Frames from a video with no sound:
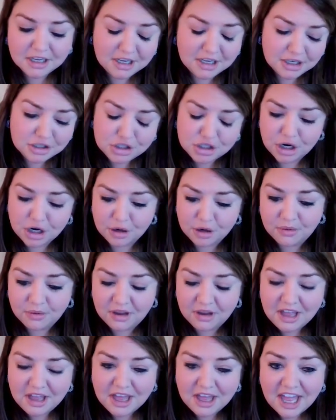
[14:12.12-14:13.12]
show,
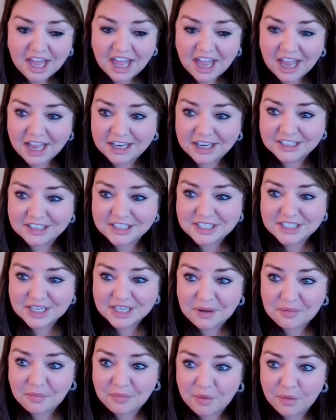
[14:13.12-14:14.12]

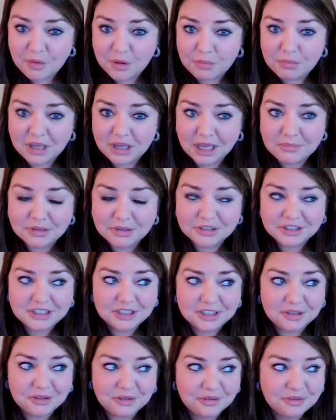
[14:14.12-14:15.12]
and we'll be able
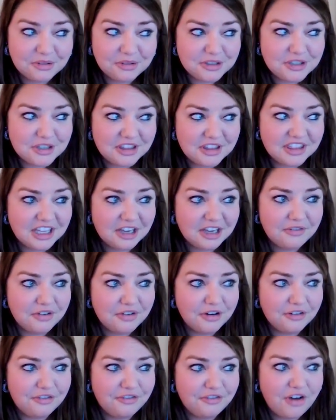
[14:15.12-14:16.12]
to think of
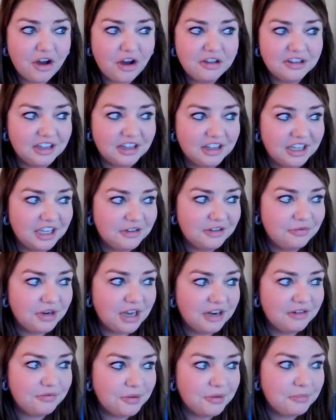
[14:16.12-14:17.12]
her fondly
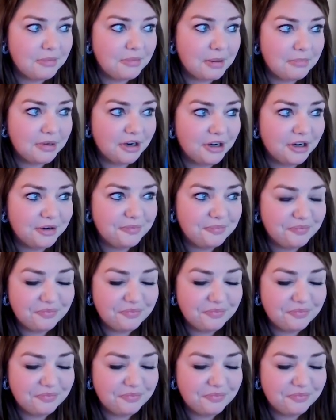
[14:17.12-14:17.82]
and remember